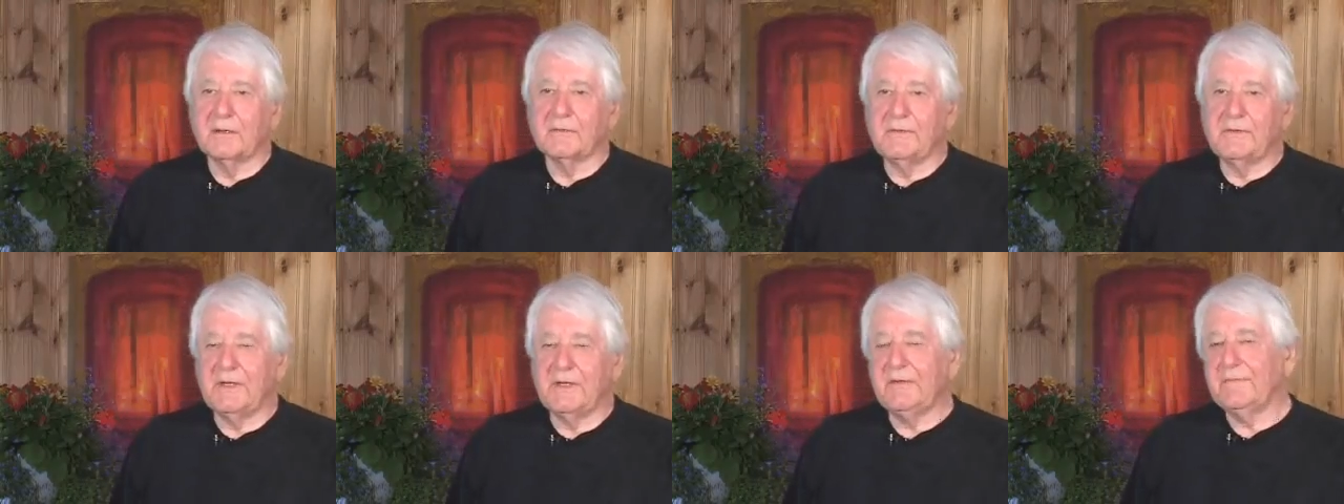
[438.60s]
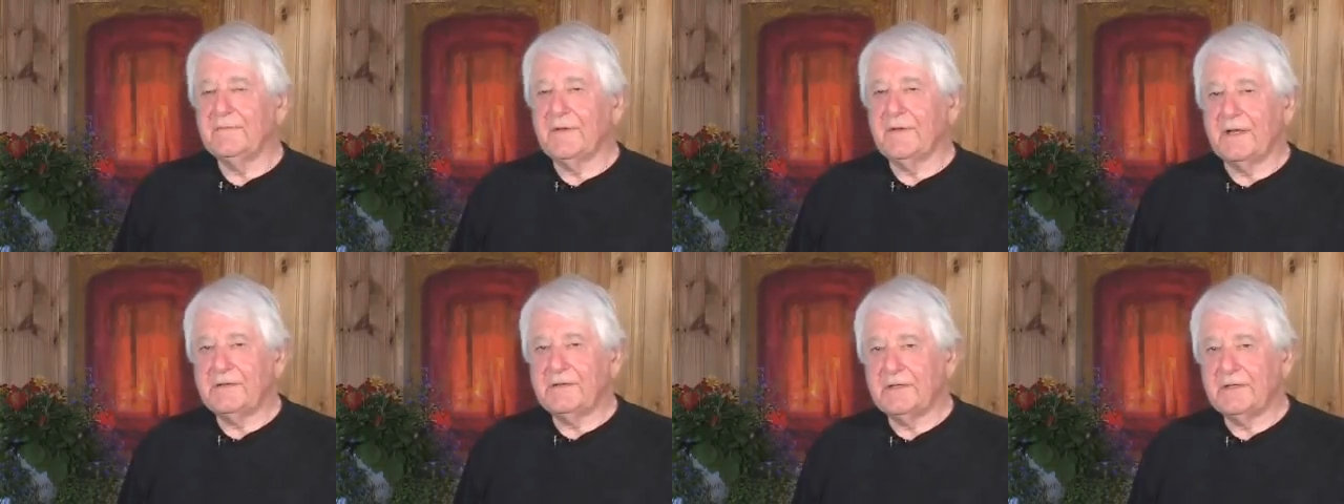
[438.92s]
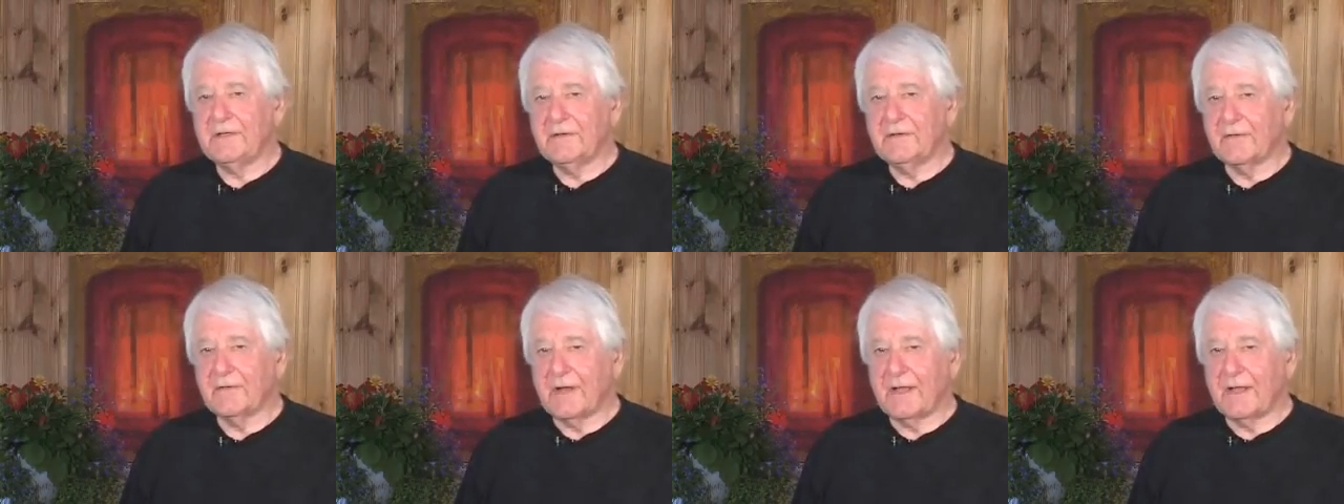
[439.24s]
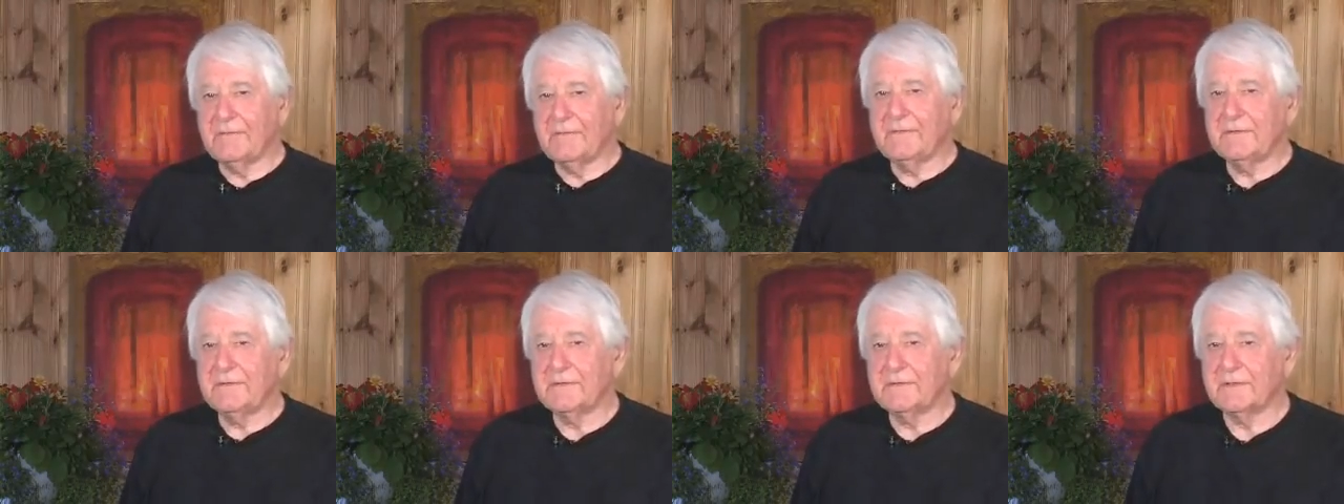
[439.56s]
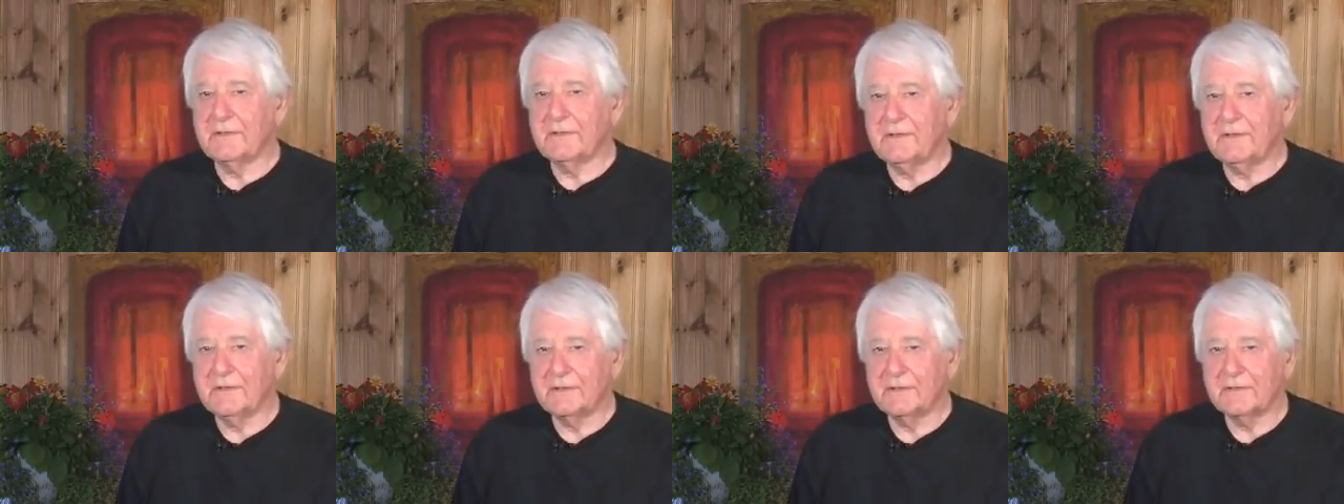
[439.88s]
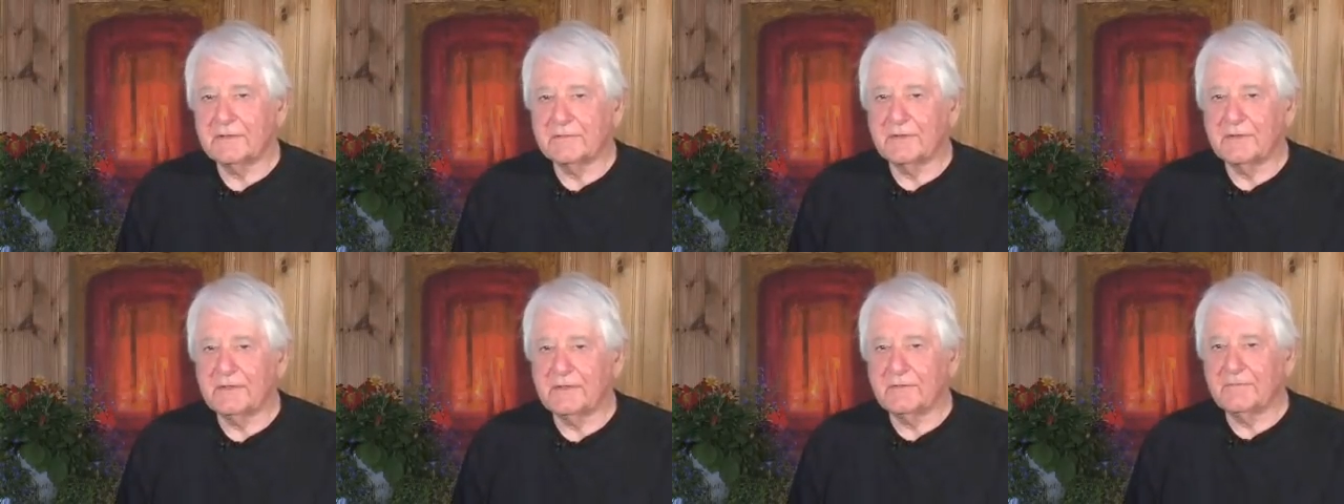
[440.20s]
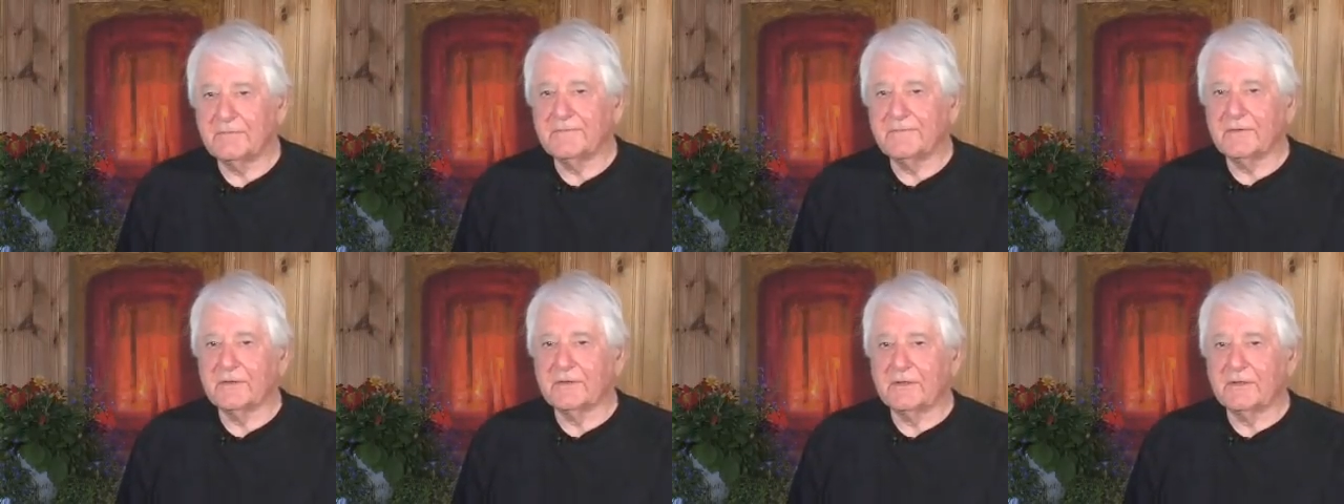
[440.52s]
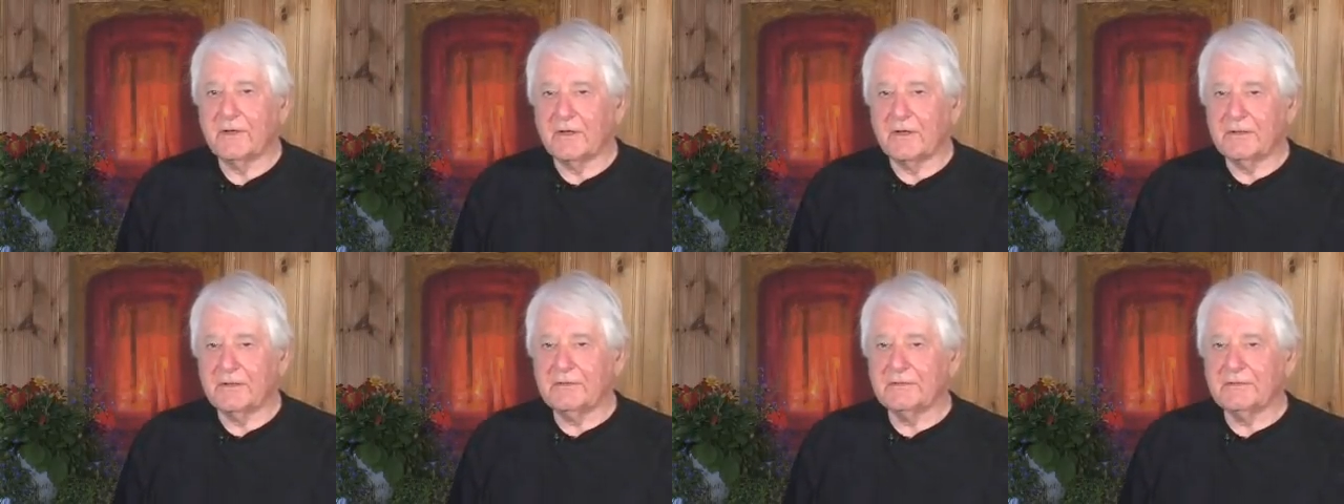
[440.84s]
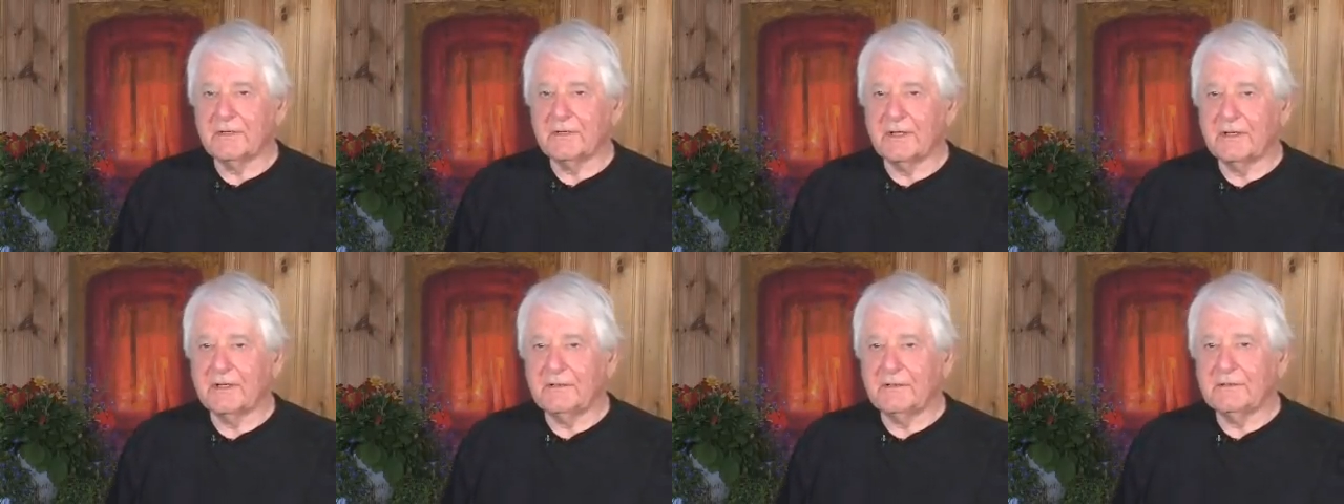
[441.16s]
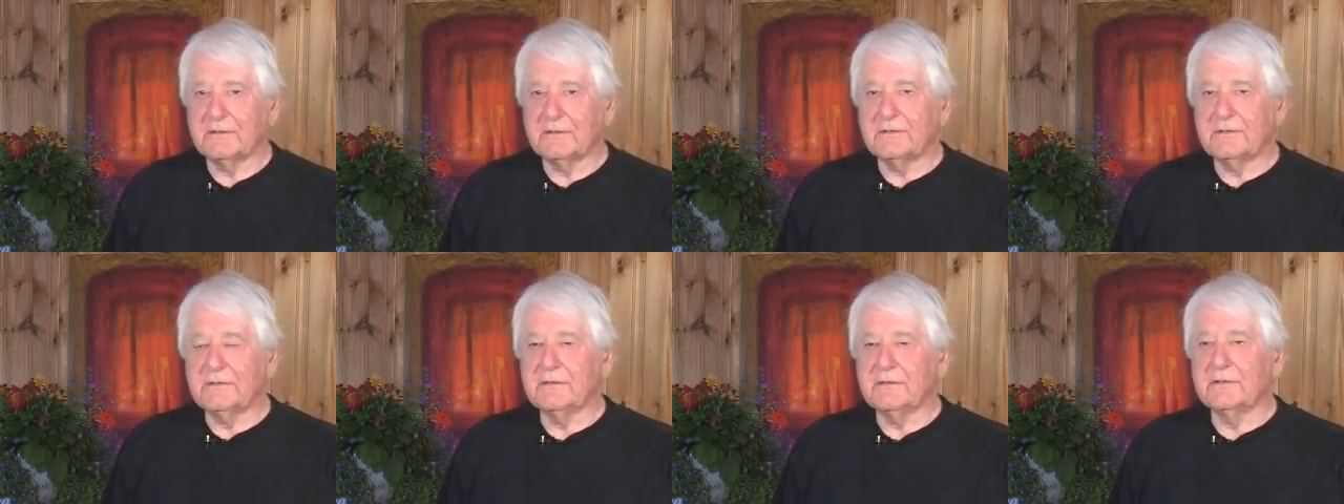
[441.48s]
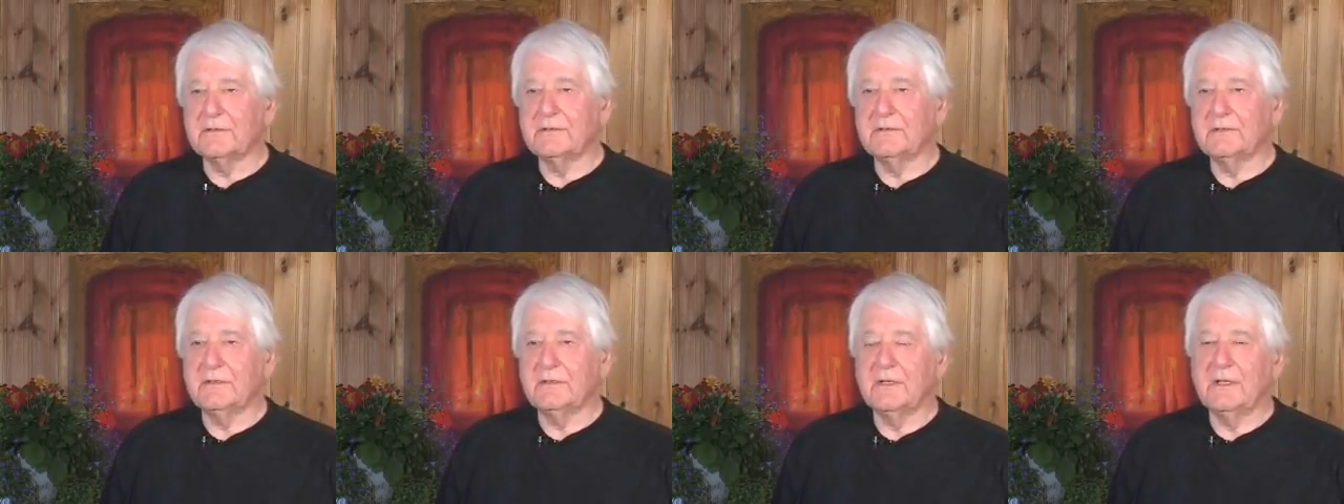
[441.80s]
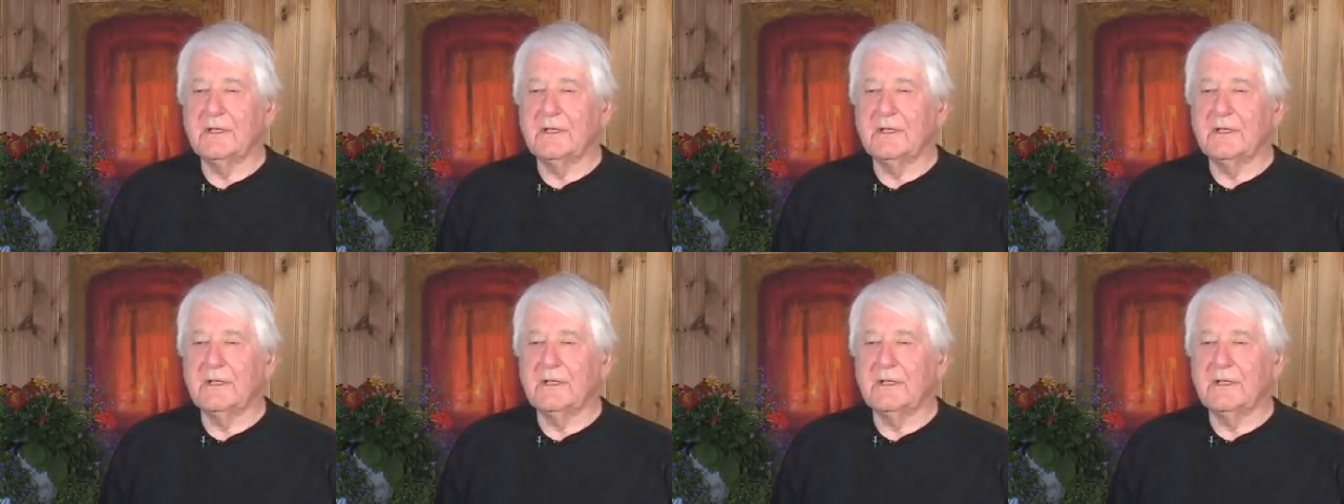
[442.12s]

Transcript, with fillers: Reinventing gravity is written for a non-scientist